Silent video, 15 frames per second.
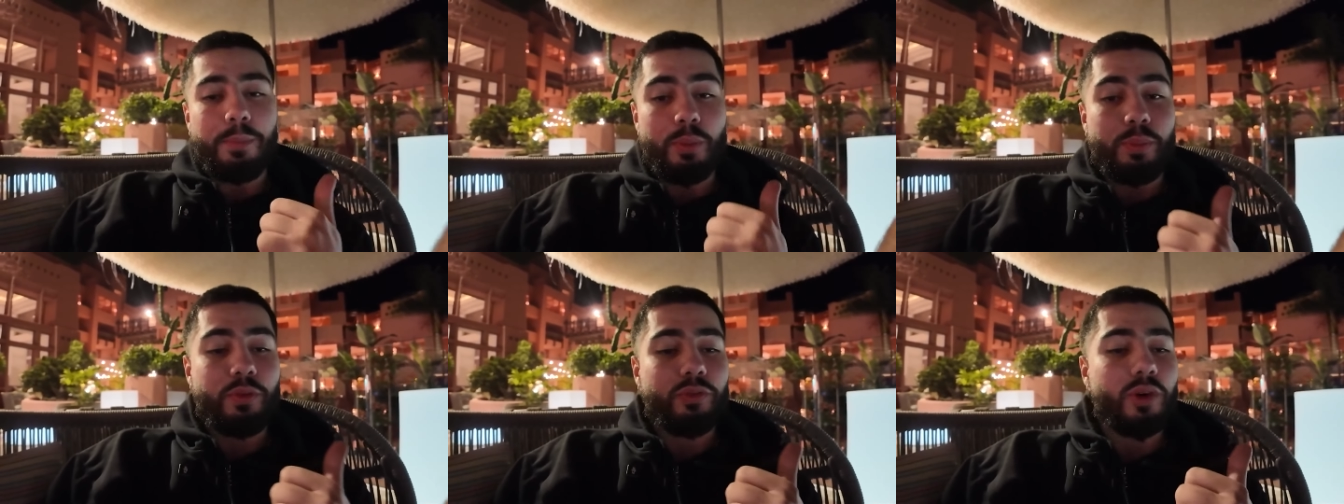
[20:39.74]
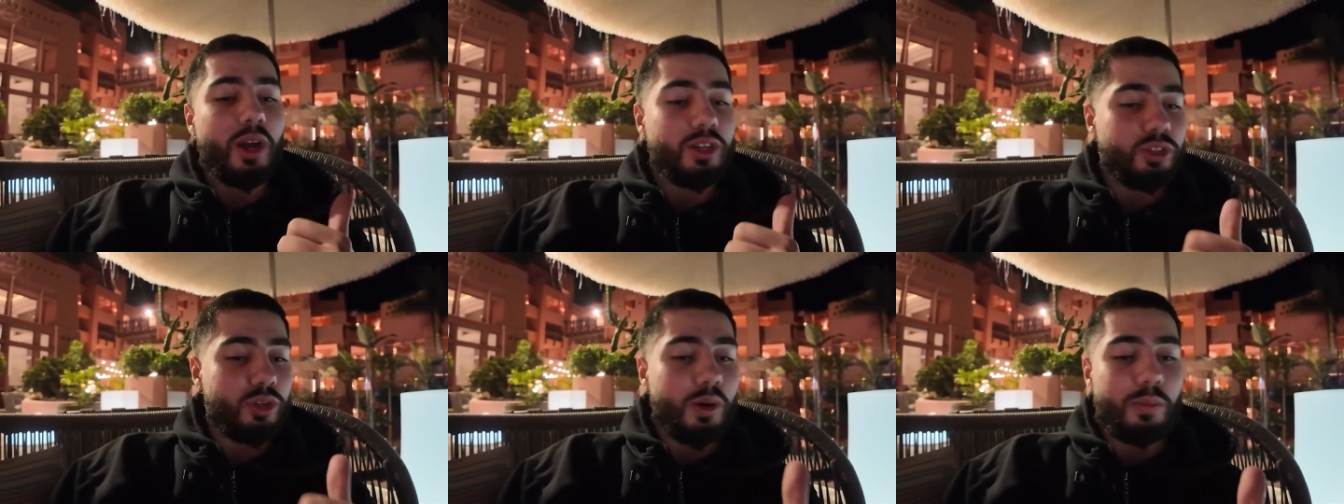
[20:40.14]
But before
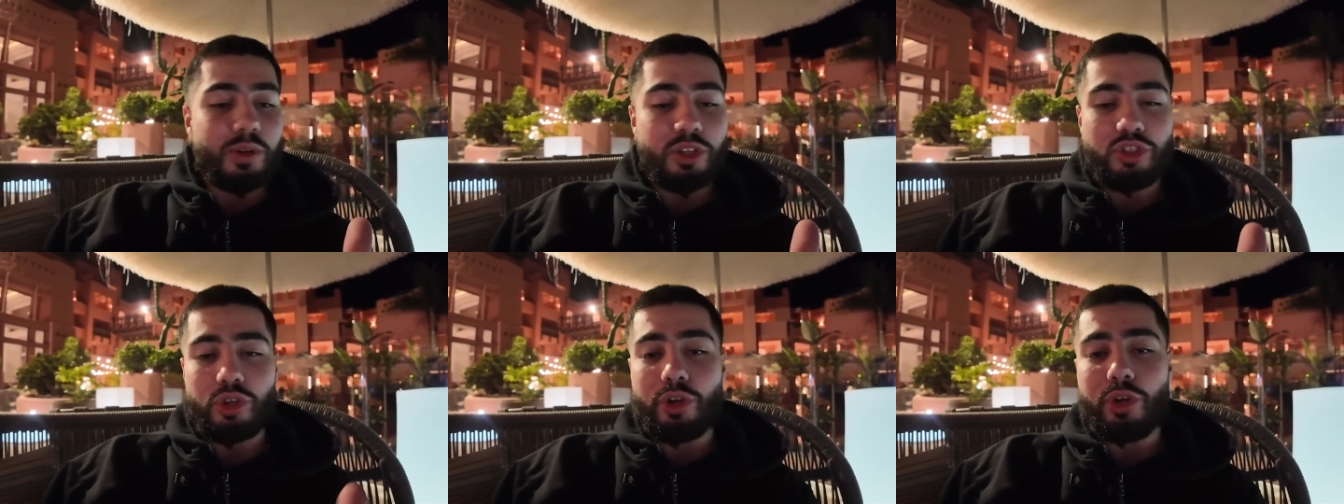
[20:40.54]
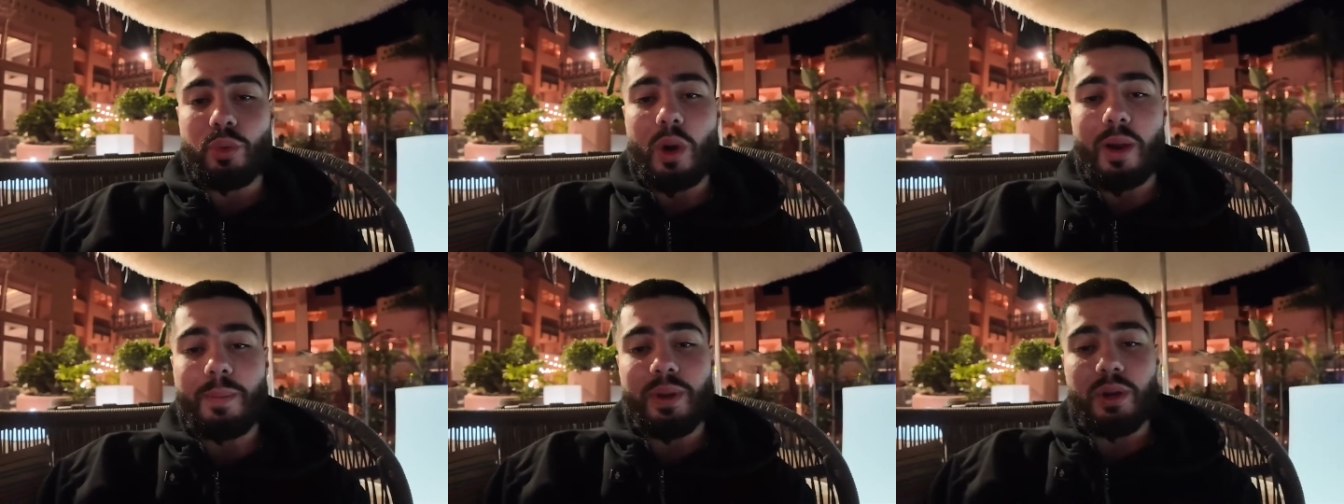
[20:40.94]
I do, I'm going to show you
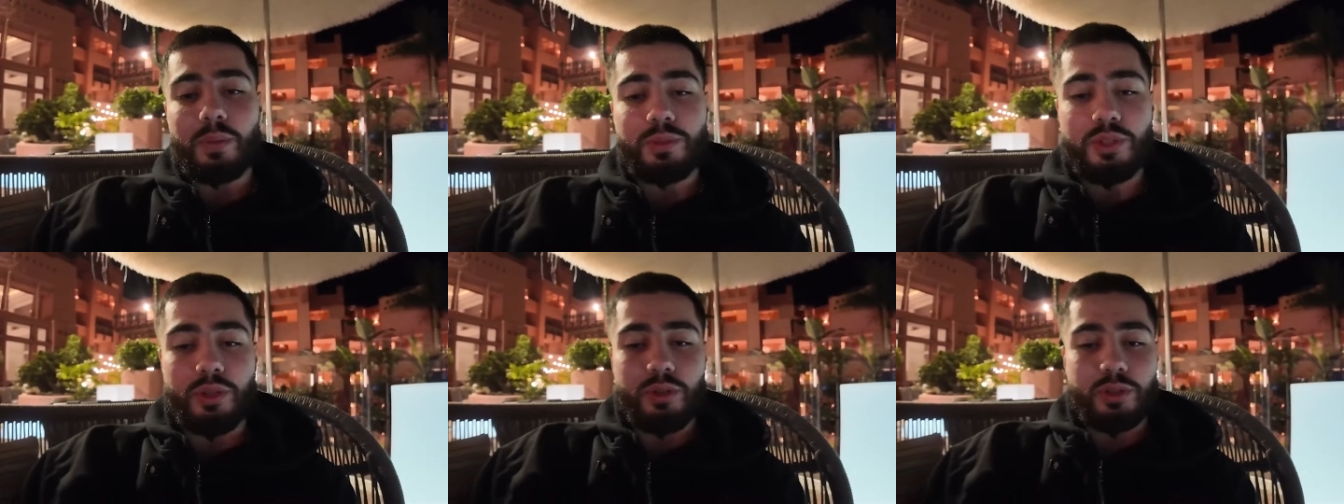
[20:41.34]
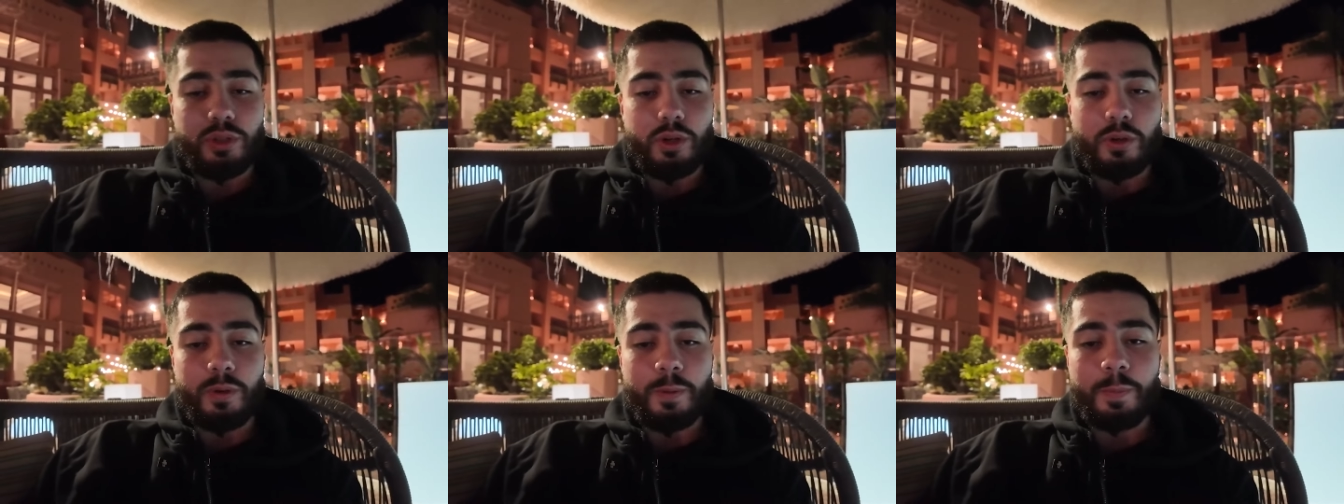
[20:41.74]
what I've been up to.
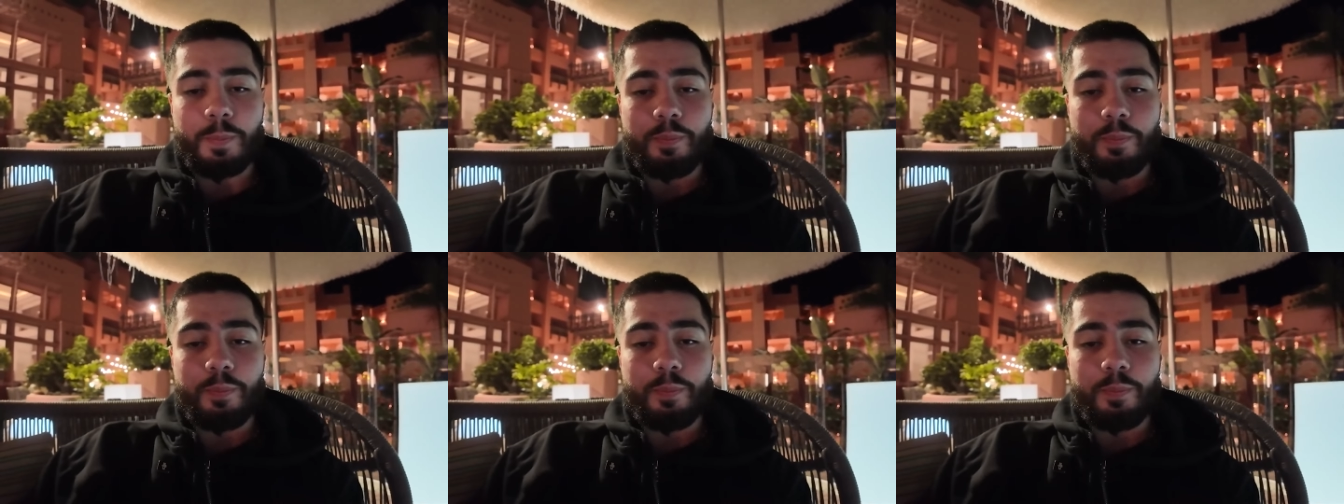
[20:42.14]
So,